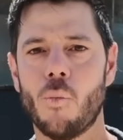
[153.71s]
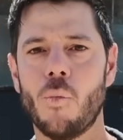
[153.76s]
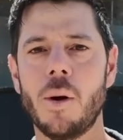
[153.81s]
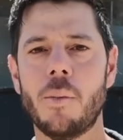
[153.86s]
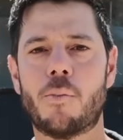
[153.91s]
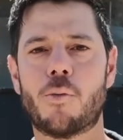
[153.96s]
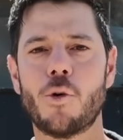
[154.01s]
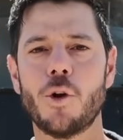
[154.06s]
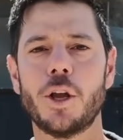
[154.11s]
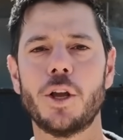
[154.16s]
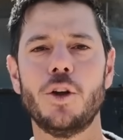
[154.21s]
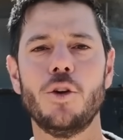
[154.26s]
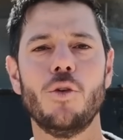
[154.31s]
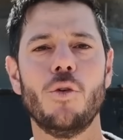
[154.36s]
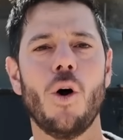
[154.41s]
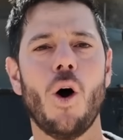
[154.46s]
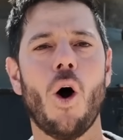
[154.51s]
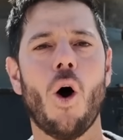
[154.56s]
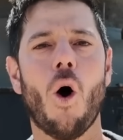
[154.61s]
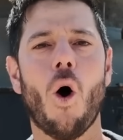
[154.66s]
we bring
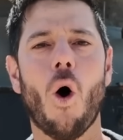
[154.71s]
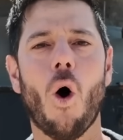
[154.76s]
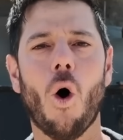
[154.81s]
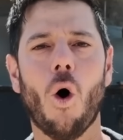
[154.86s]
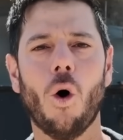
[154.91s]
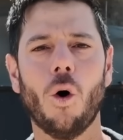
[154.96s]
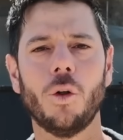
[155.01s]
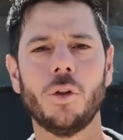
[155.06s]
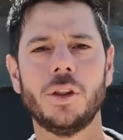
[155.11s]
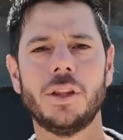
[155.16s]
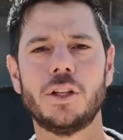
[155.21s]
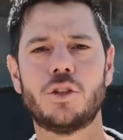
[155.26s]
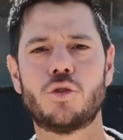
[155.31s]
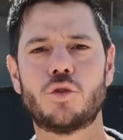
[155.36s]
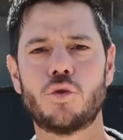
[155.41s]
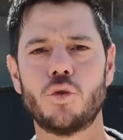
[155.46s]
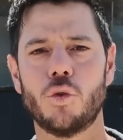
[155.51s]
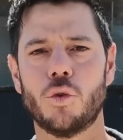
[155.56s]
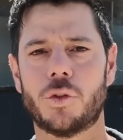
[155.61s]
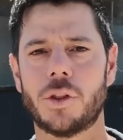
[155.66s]
you all the
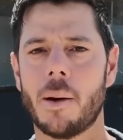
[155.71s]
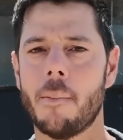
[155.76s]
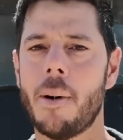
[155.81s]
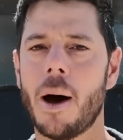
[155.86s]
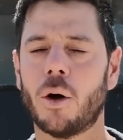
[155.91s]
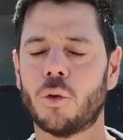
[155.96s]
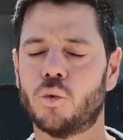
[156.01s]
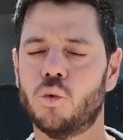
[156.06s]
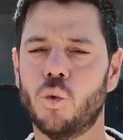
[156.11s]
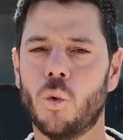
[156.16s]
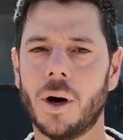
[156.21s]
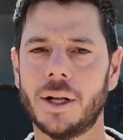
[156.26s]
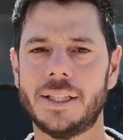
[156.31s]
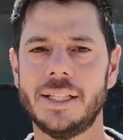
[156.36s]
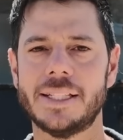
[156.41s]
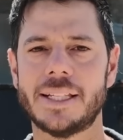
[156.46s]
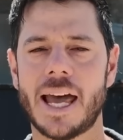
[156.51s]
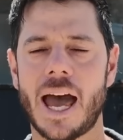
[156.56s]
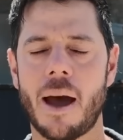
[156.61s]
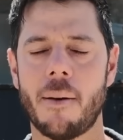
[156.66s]
truth about
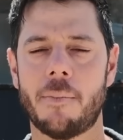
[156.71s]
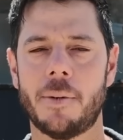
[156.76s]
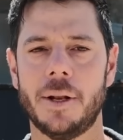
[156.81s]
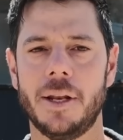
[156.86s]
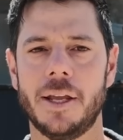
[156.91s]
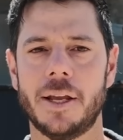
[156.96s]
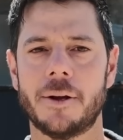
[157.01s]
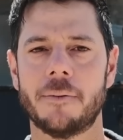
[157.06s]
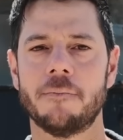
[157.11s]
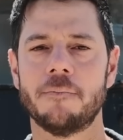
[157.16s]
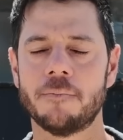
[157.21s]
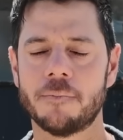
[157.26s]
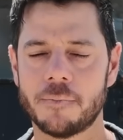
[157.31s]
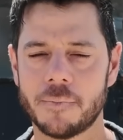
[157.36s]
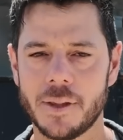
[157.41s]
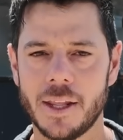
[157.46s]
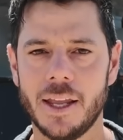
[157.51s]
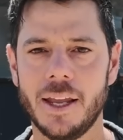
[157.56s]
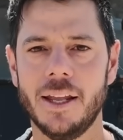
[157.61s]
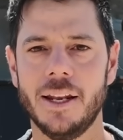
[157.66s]
what is happening
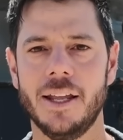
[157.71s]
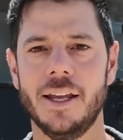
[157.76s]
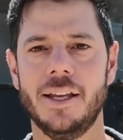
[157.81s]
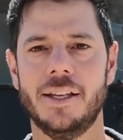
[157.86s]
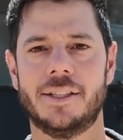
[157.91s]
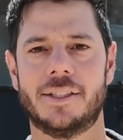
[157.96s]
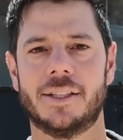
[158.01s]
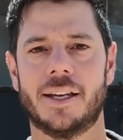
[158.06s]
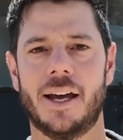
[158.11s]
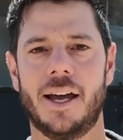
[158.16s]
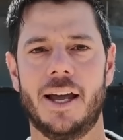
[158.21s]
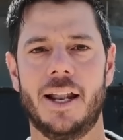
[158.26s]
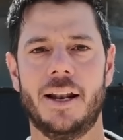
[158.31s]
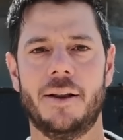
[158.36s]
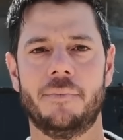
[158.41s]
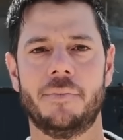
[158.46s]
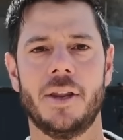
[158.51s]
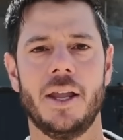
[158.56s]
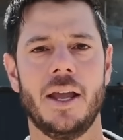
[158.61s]
in Israel.